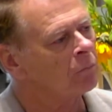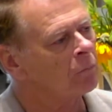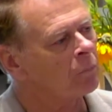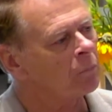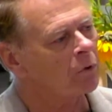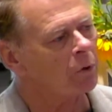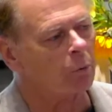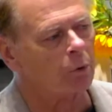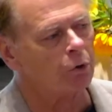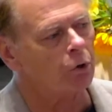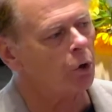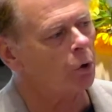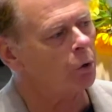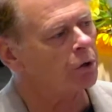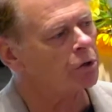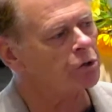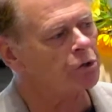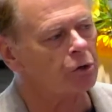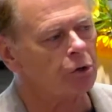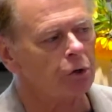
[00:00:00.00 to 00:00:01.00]
There were no
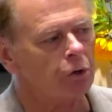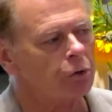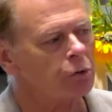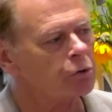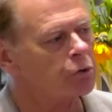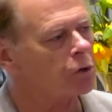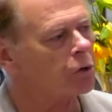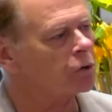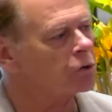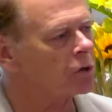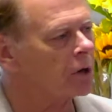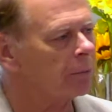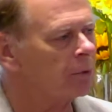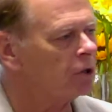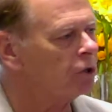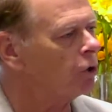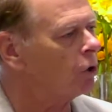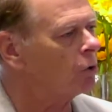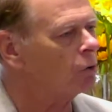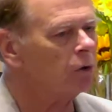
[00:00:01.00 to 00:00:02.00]
excuses, I
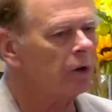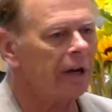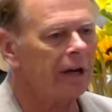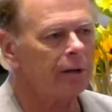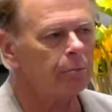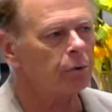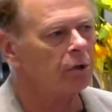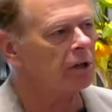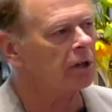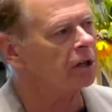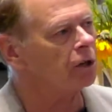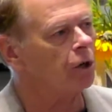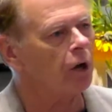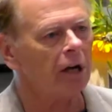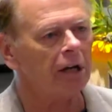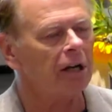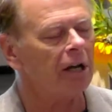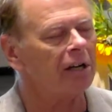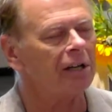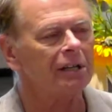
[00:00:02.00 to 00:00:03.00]
mean, no labeling,
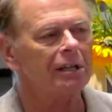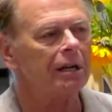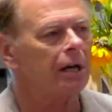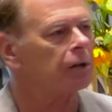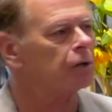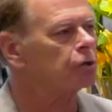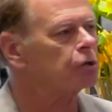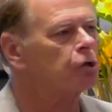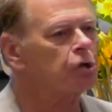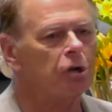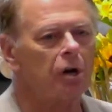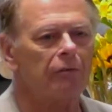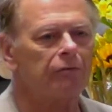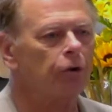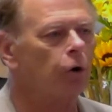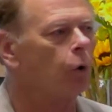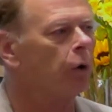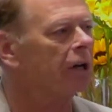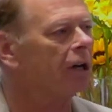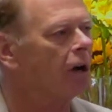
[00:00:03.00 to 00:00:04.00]
not, none of the other stuff
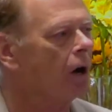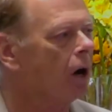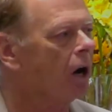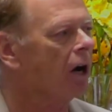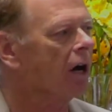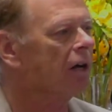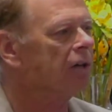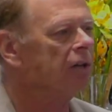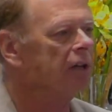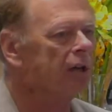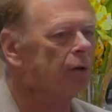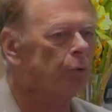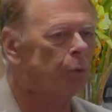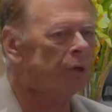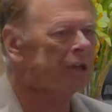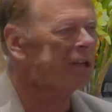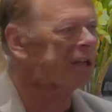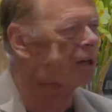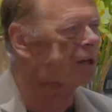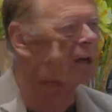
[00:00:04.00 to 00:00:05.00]
going on that we
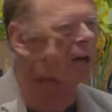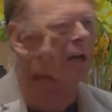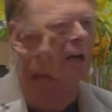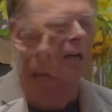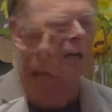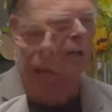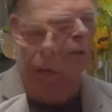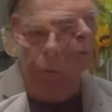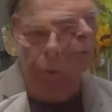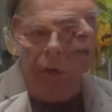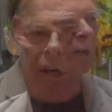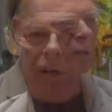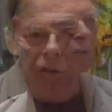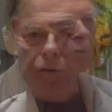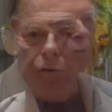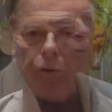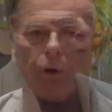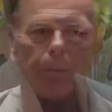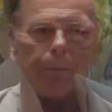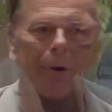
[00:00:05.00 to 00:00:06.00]
get a, we ask
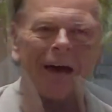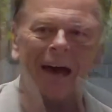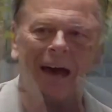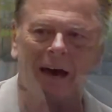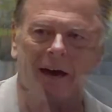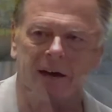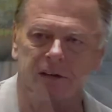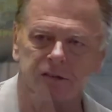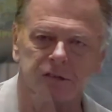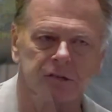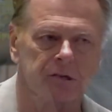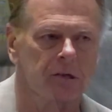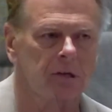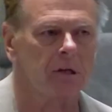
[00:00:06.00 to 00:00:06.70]
for a pass.